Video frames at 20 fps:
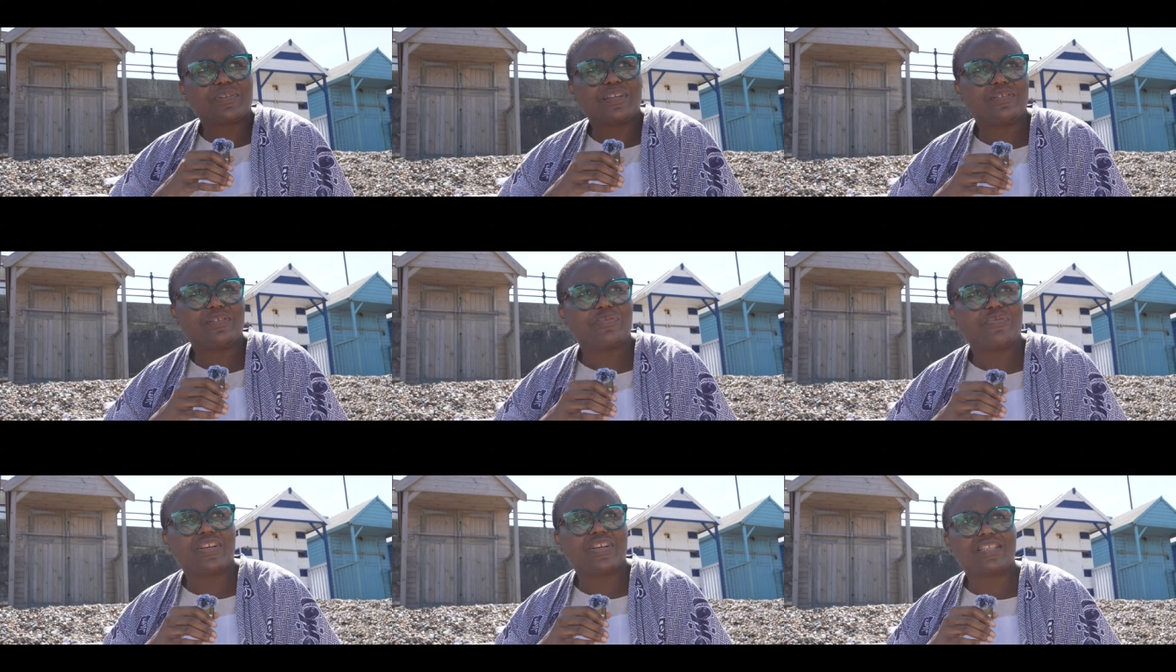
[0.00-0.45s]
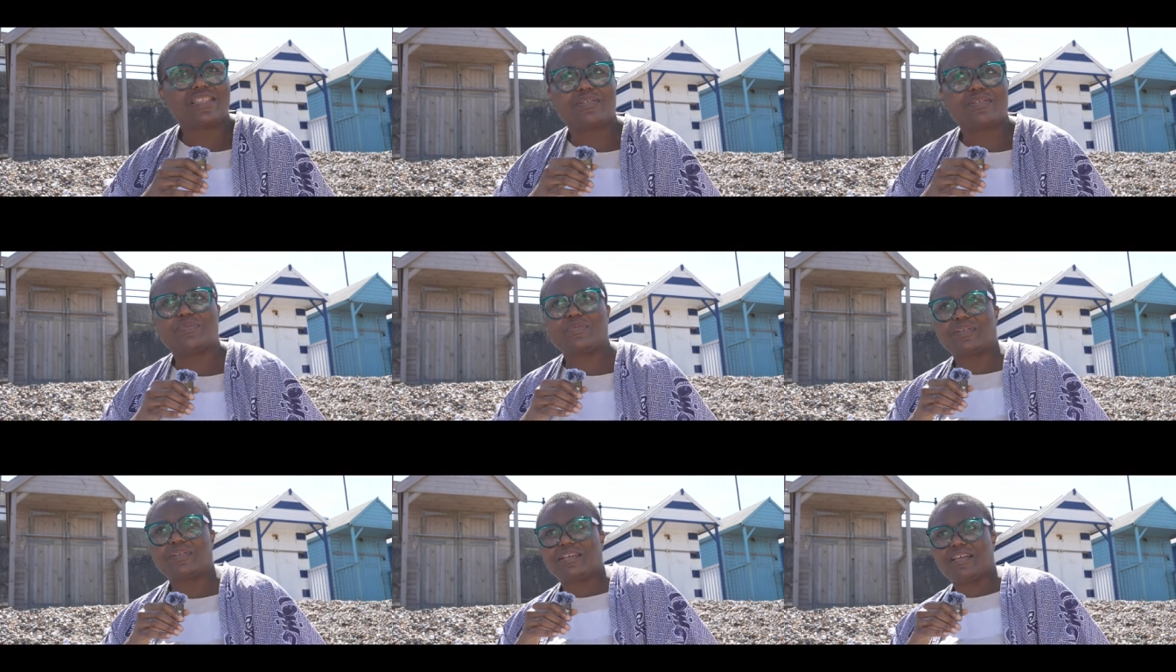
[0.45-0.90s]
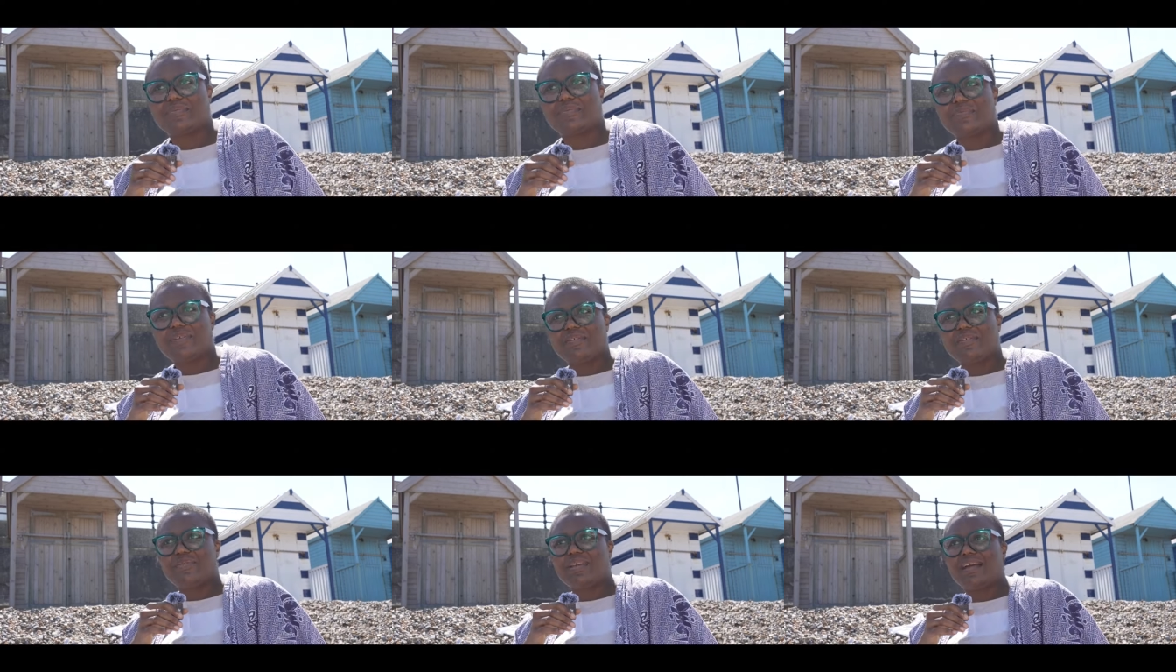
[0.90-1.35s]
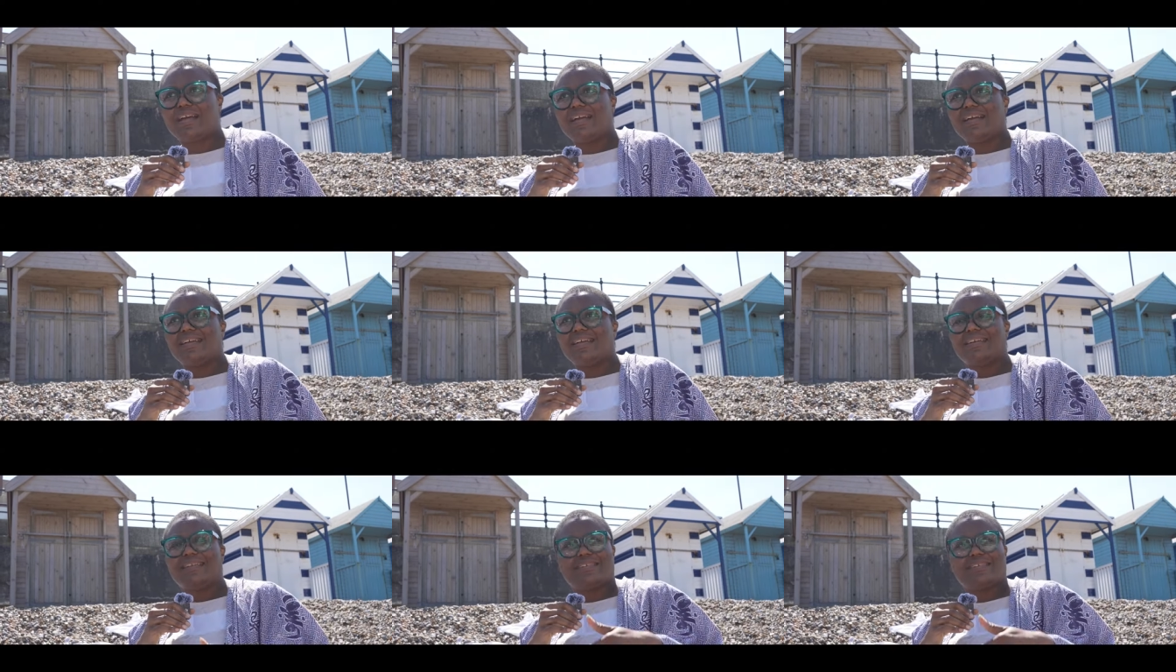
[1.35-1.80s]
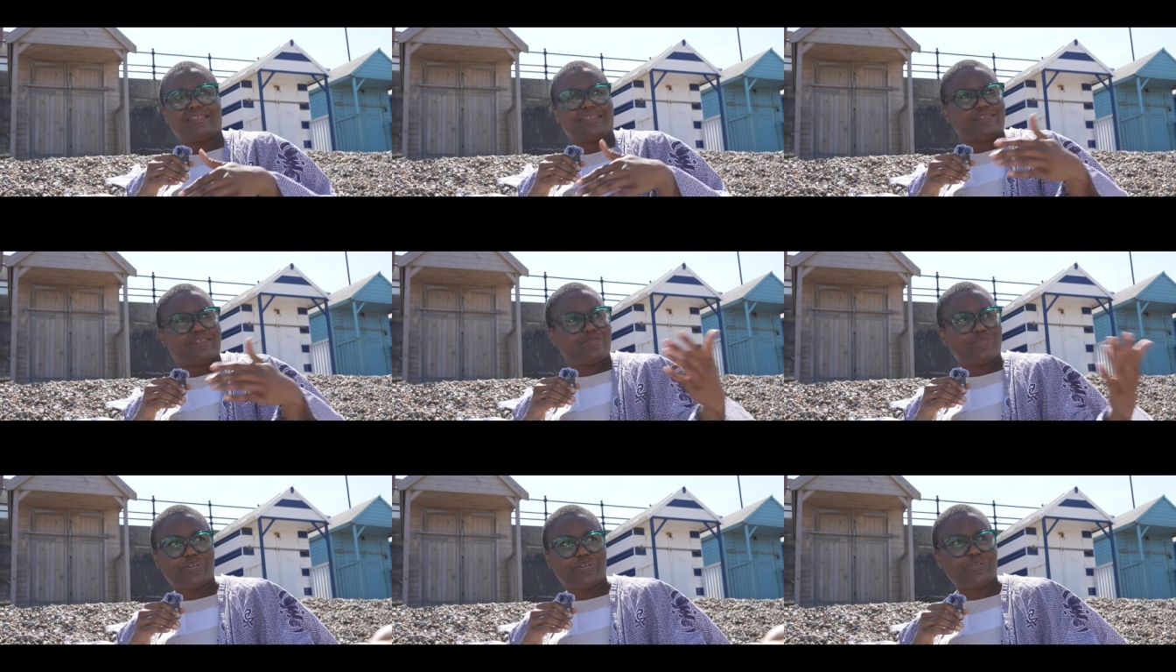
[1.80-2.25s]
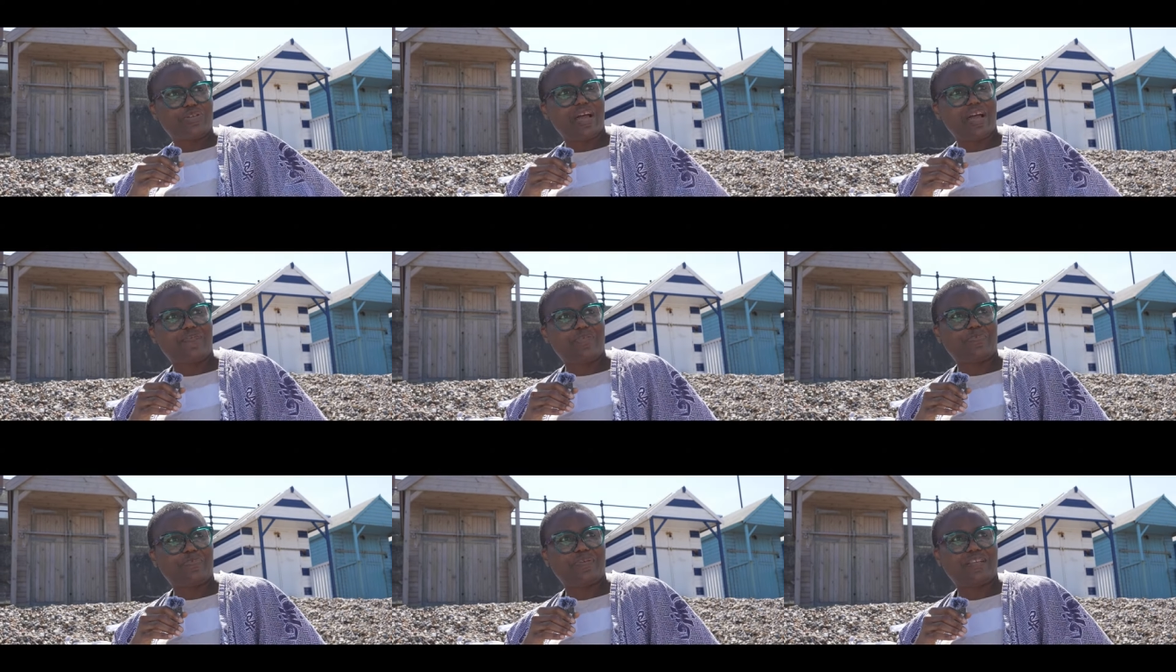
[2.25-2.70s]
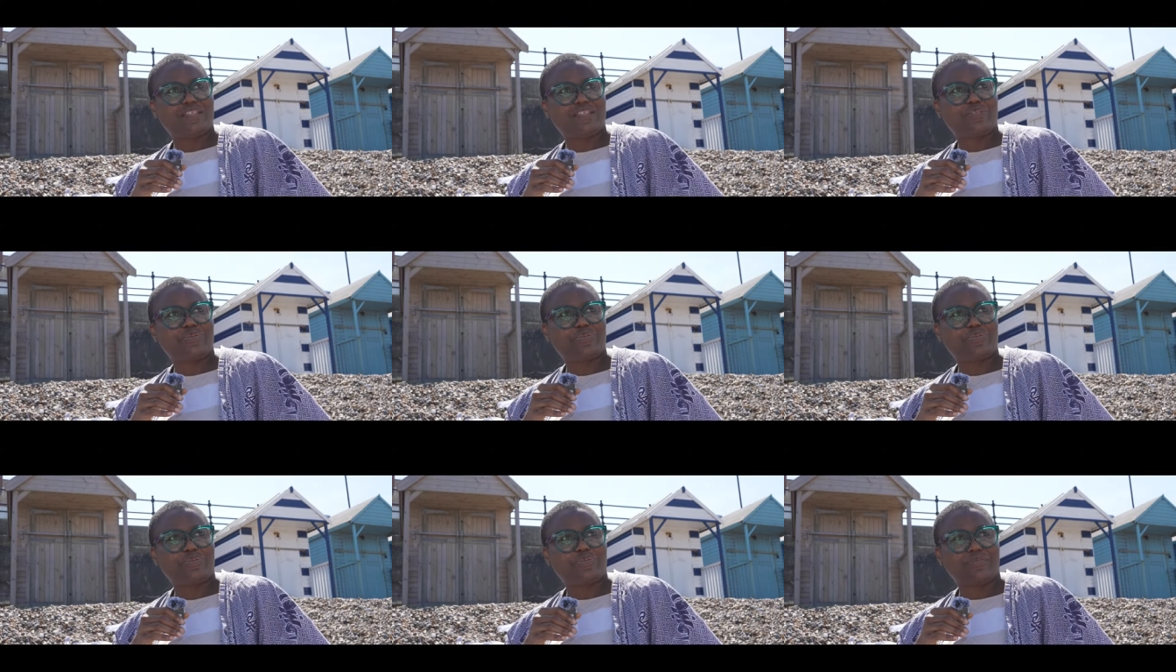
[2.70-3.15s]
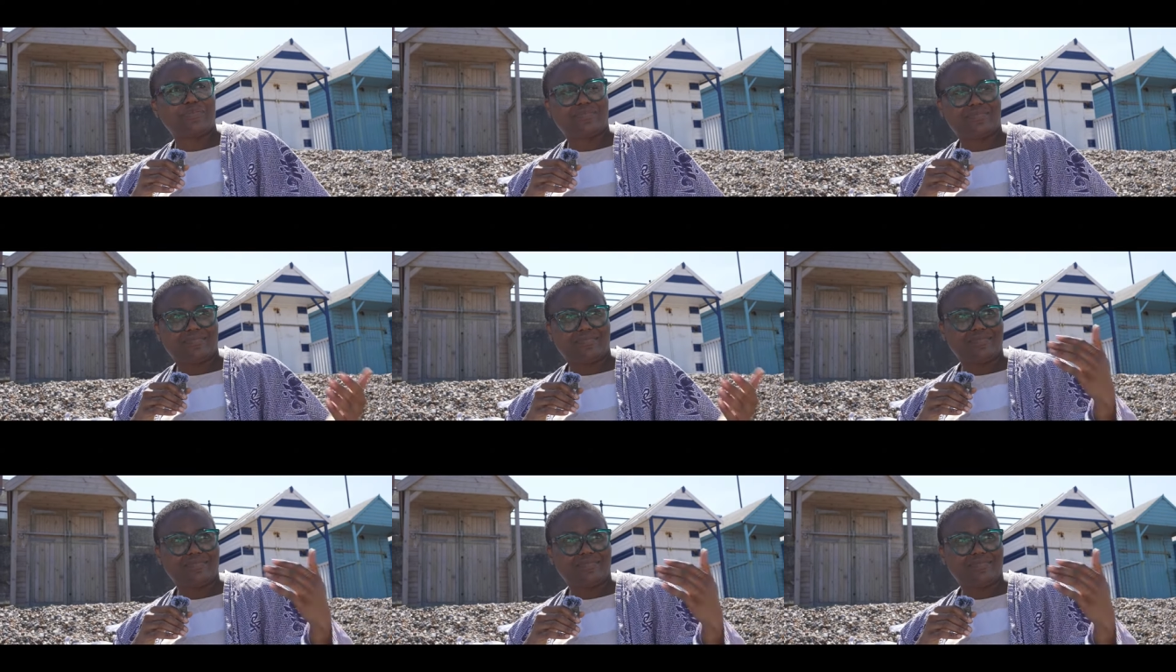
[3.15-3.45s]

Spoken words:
university area. We don't have a place to go.